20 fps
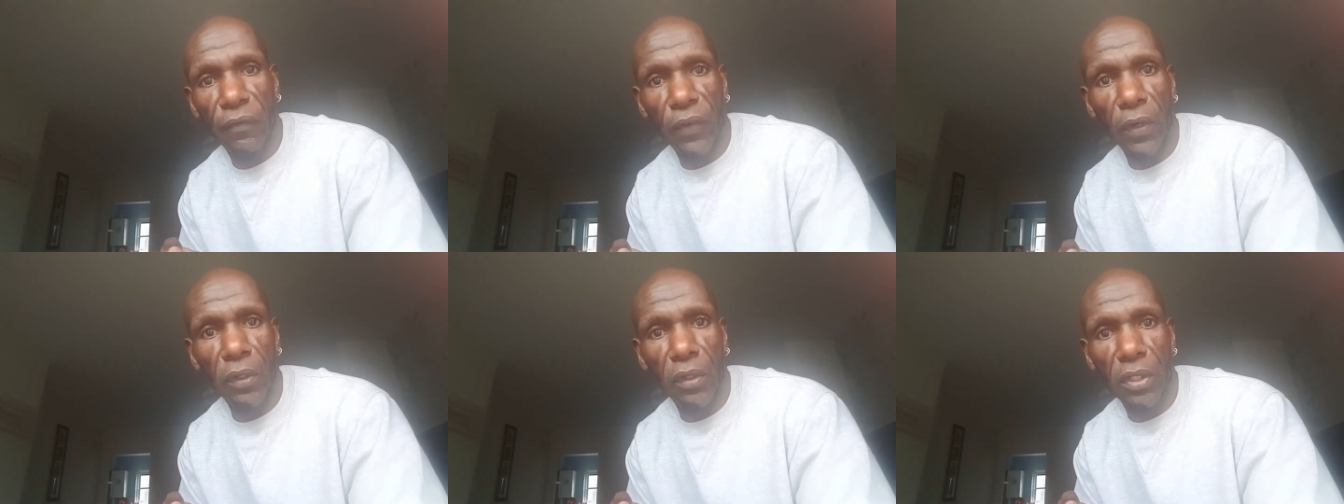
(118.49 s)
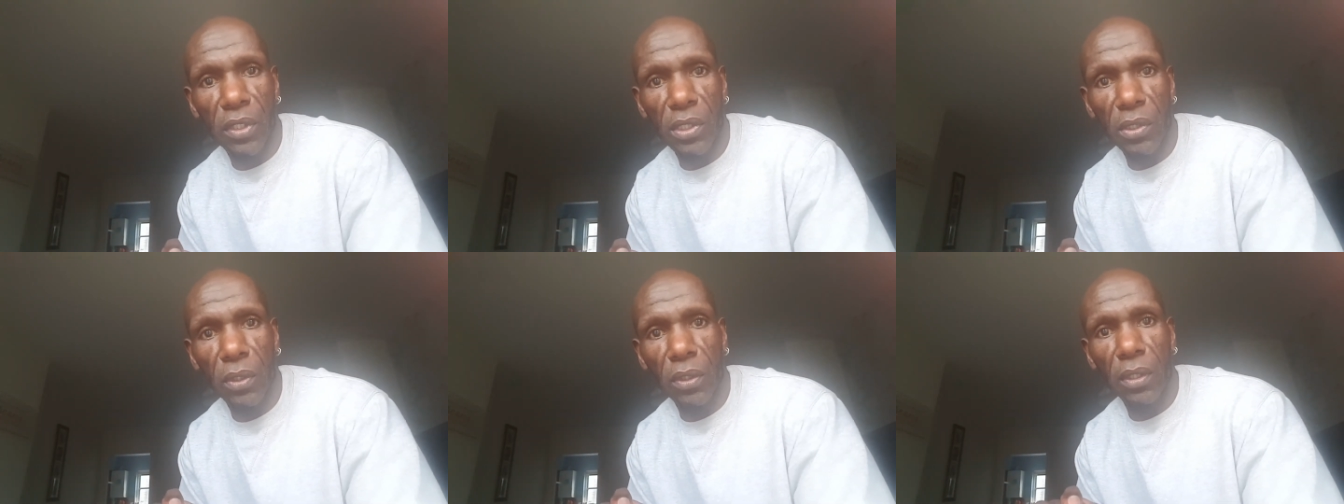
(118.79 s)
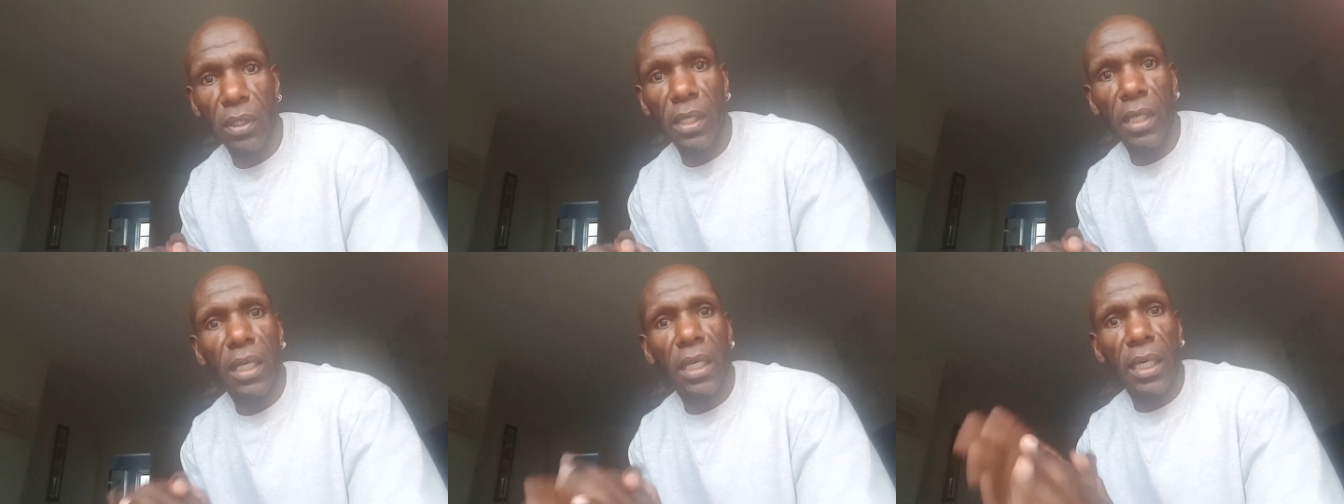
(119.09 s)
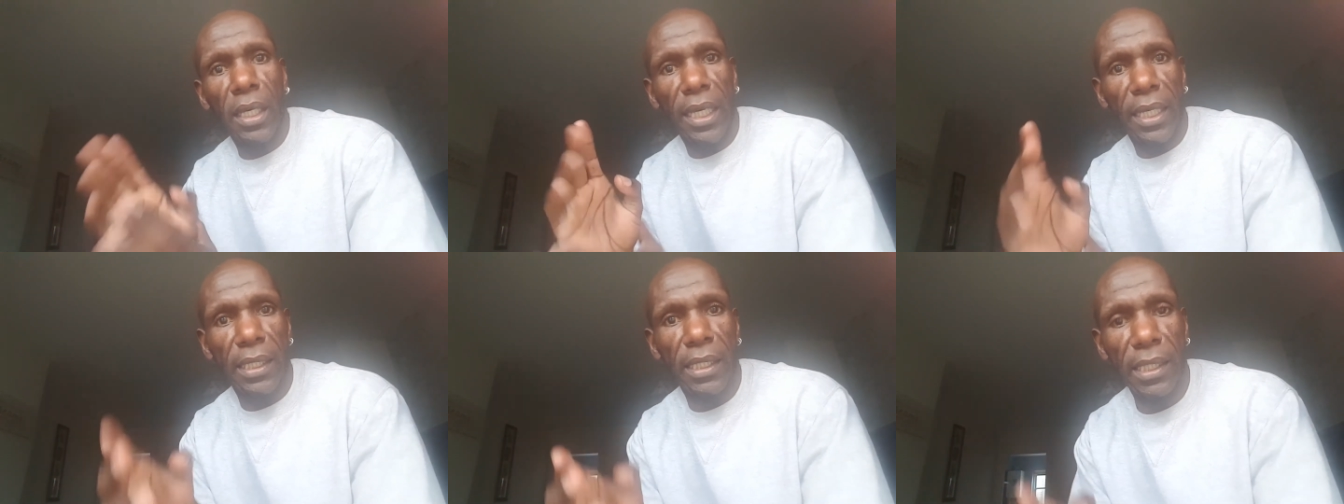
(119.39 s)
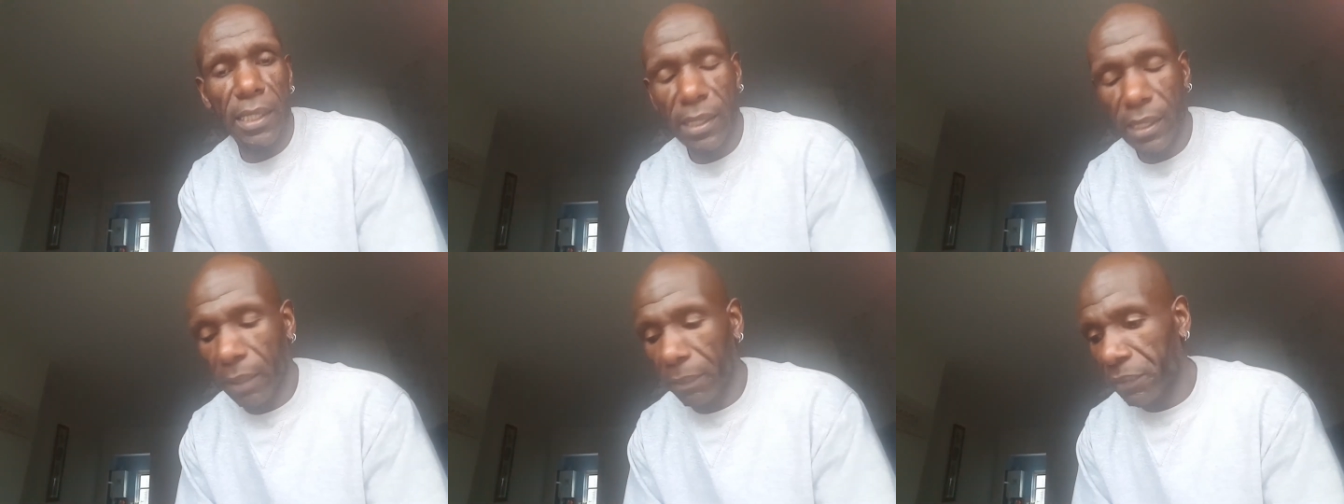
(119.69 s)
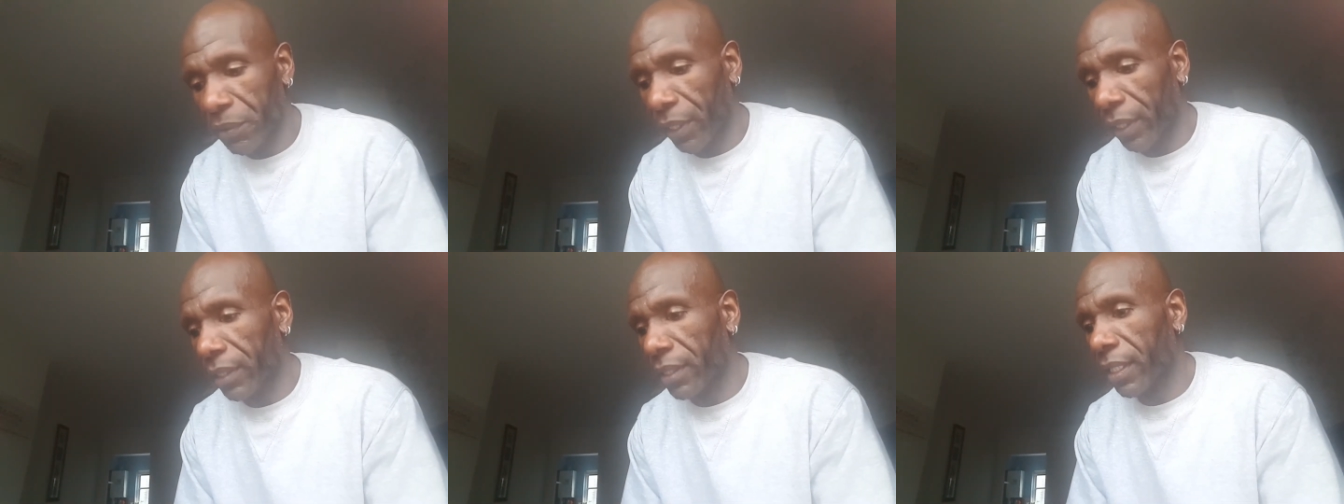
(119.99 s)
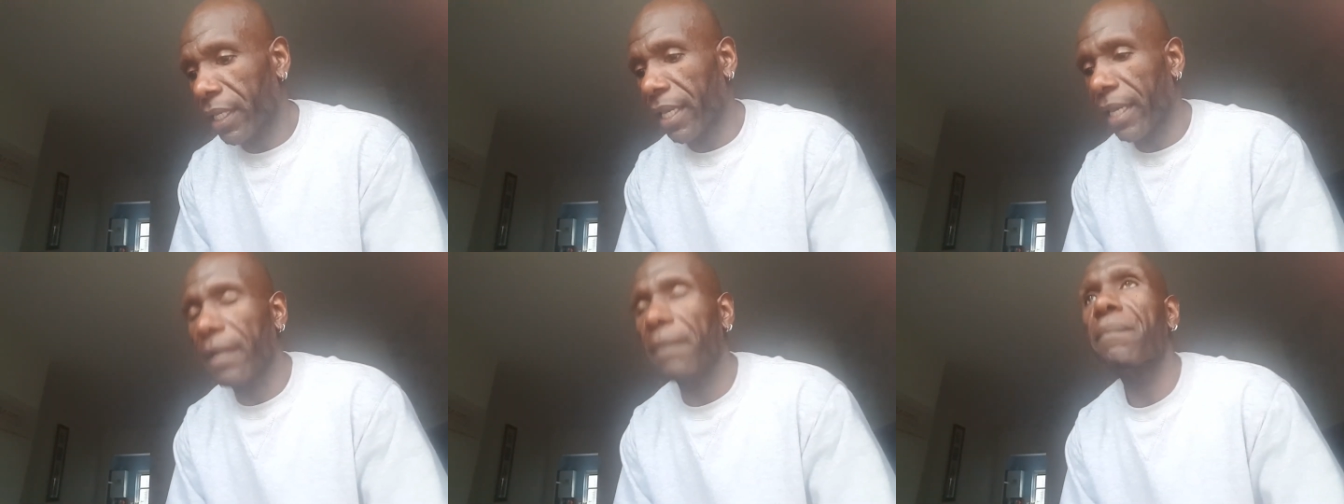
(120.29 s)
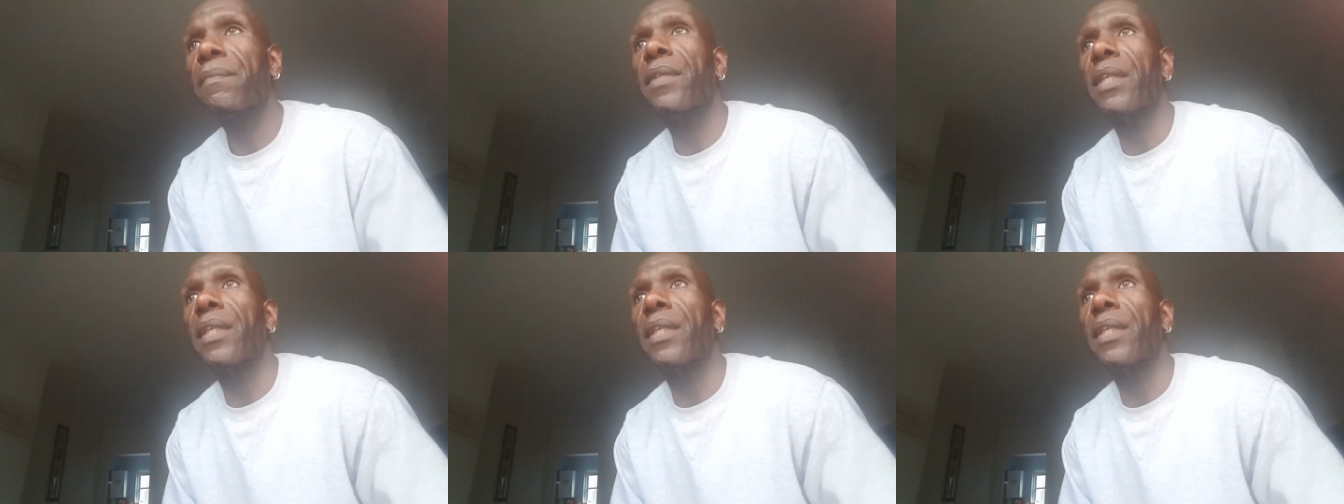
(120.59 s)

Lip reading: focus on in this subject here,